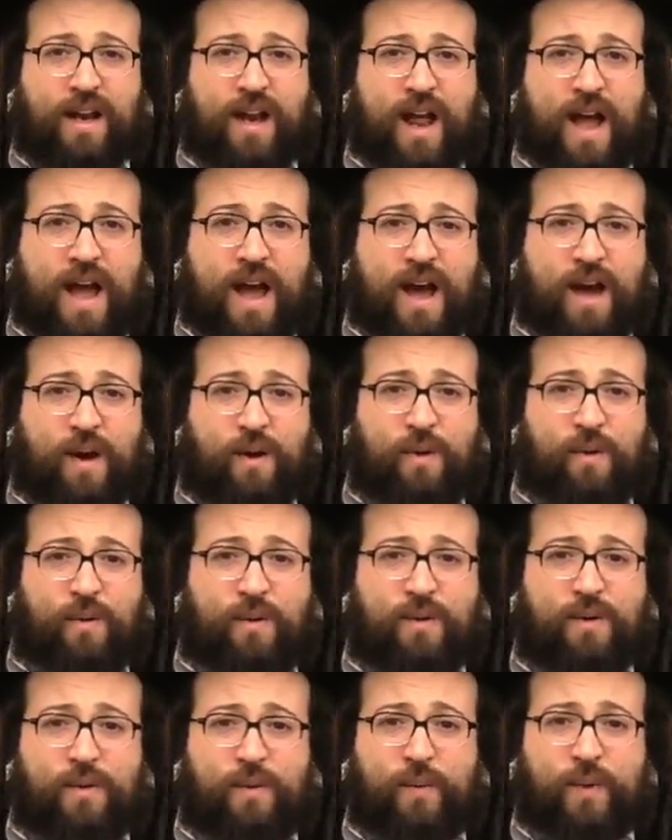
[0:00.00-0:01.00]

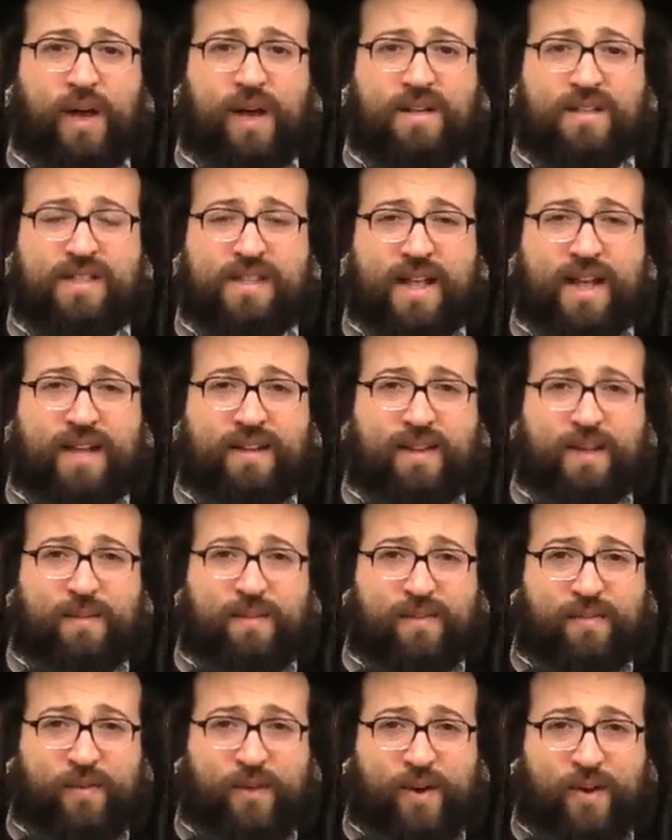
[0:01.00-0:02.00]
Now, we are
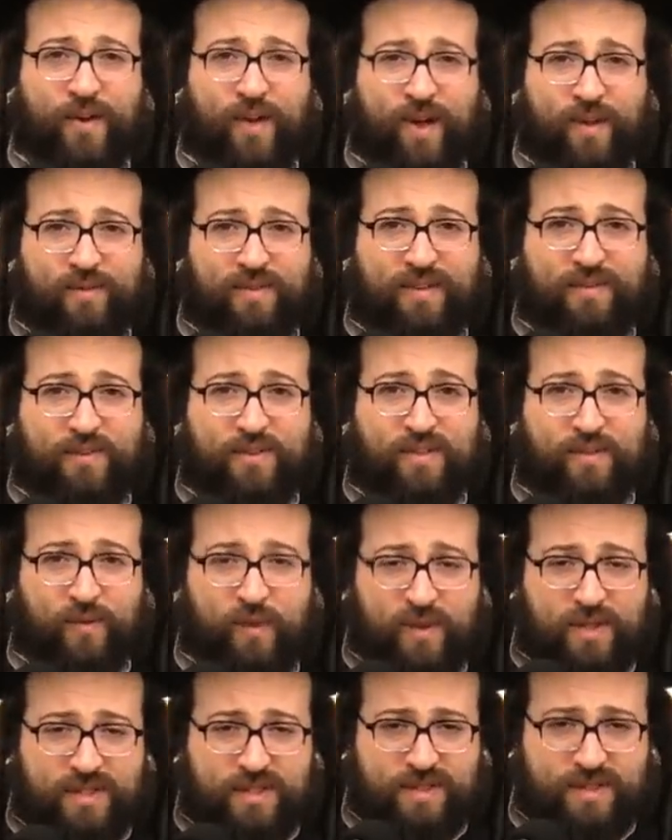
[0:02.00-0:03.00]
standing before Yom Tov
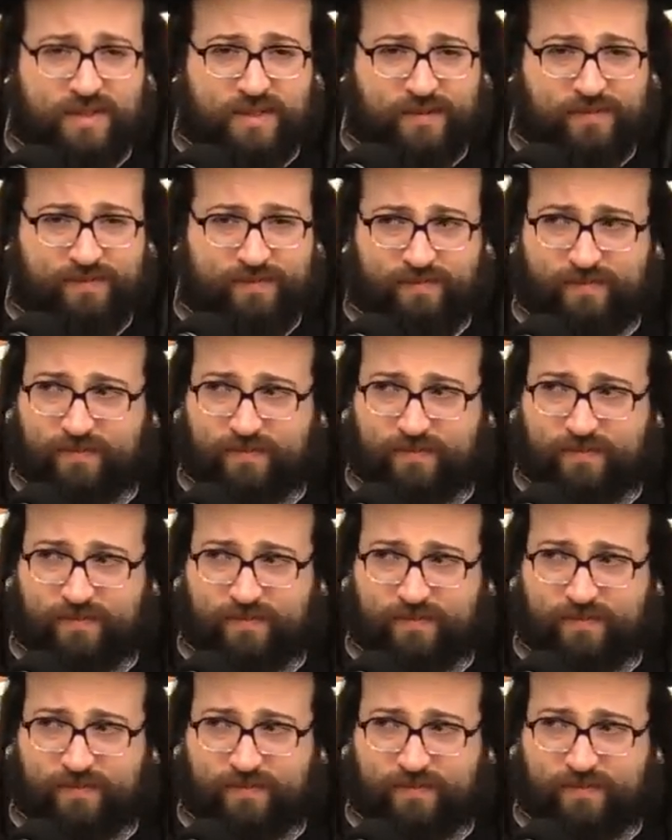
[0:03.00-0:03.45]
Shavuos.